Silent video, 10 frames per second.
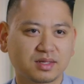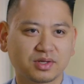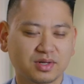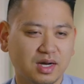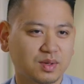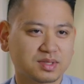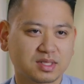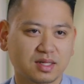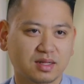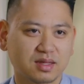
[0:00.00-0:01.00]
You're not always
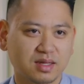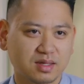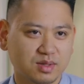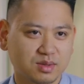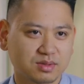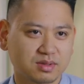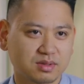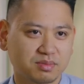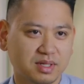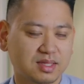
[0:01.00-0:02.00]
going to get a thank you,
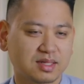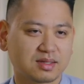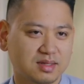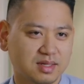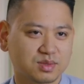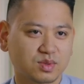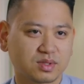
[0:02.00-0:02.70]
but at the end of the day, it's